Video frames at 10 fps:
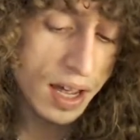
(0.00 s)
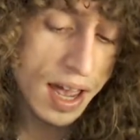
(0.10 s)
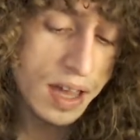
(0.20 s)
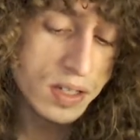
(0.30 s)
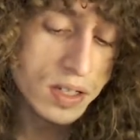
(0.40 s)

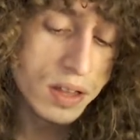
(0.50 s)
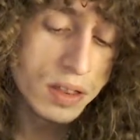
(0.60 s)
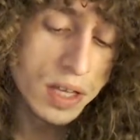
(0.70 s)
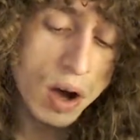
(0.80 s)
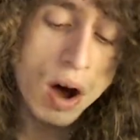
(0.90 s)
as
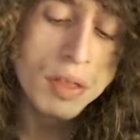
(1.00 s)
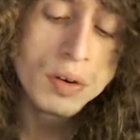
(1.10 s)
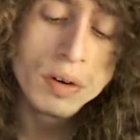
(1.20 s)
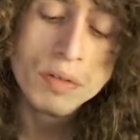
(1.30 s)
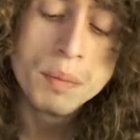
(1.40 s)
the
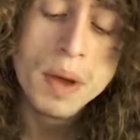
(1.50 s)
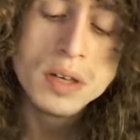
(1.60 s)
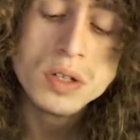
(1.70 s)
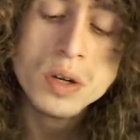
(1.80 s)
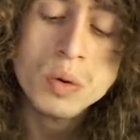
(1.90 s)
author of the
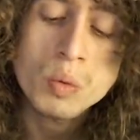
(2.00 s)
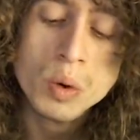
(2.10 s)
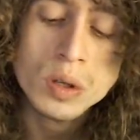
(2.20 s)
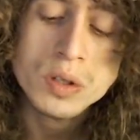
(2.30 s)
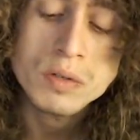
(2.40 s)
best-known
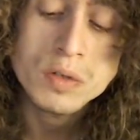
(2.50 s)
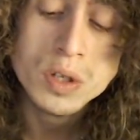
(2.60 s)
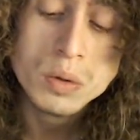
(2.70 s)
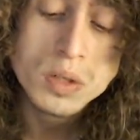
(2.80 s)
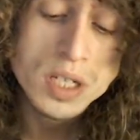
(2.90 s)
works of
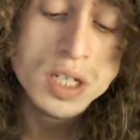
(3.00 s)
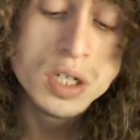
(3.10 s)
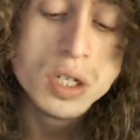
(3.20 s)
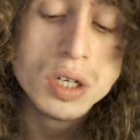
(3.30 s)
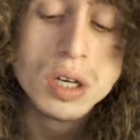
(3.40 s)

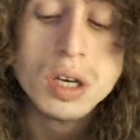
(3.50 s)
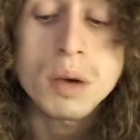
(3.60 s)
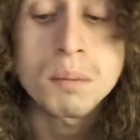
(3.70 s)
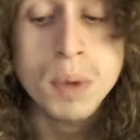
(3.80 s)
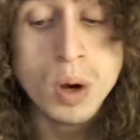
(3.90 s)
Jyotish
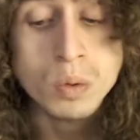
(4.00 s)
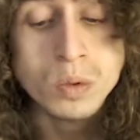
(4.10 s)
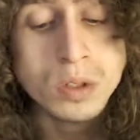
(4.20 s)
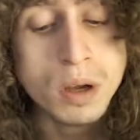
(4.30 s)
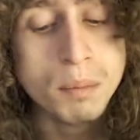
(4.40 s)

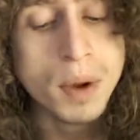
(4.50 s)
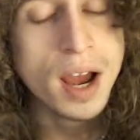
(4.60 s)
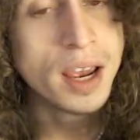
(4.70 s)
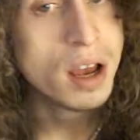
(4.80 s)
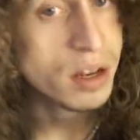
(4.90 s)
composed
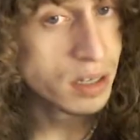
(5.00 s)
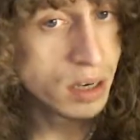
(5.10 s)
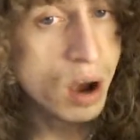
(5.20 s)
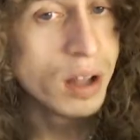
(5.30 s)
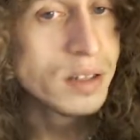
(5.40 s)
by a
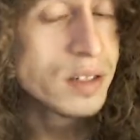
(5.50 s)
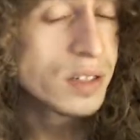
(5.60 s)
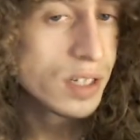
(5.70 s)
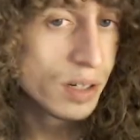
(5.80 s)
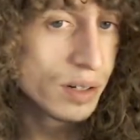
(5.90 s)
non-seer.